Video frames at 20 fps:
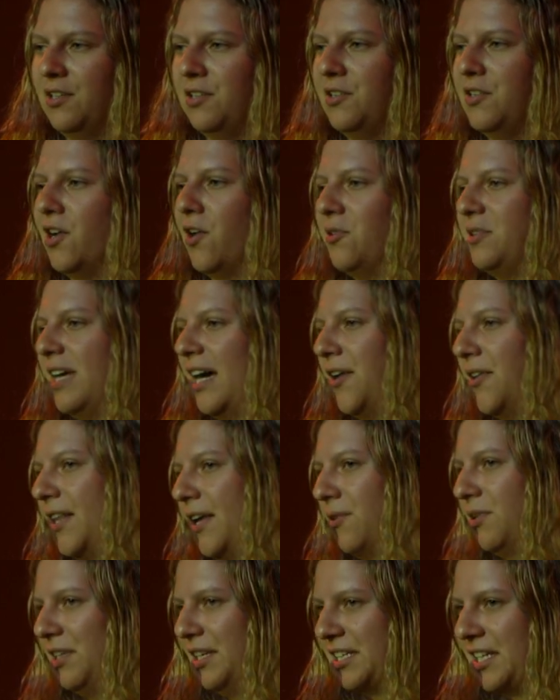No doubt they
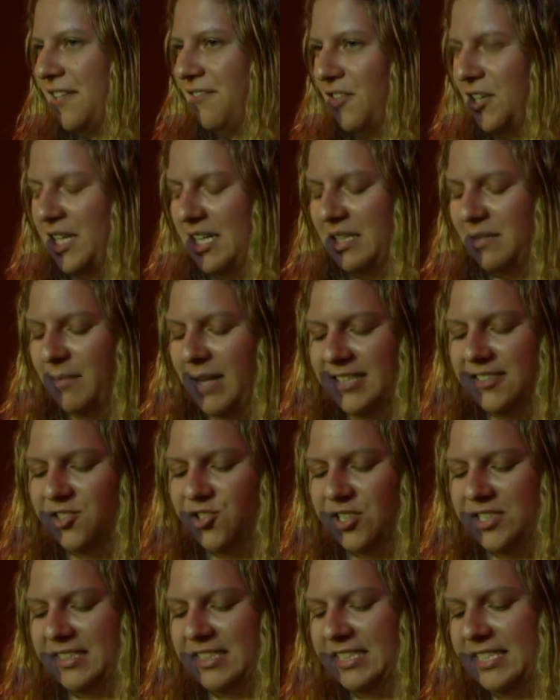were looking for hidden
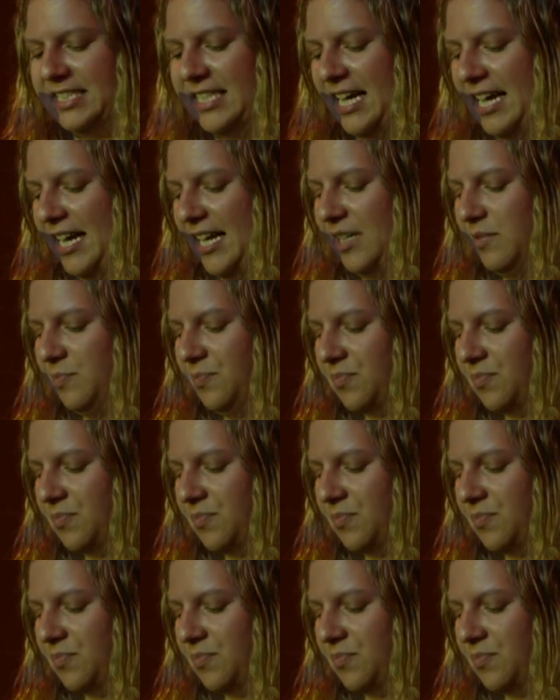messages inside.